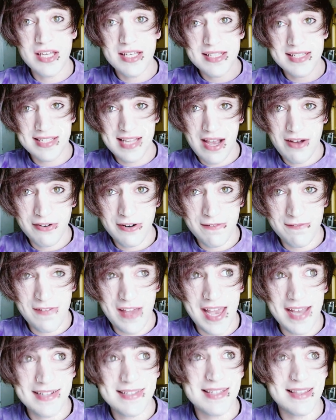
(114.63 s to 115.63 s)
sound
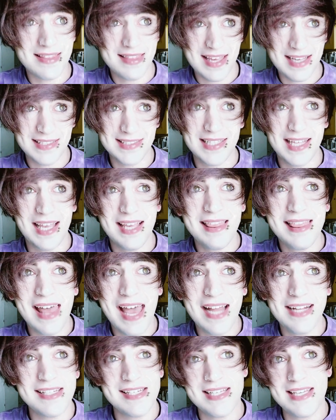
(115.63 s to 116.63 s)
effects and things like
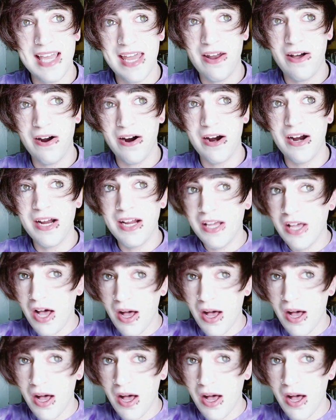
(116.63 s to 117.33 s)
that to get our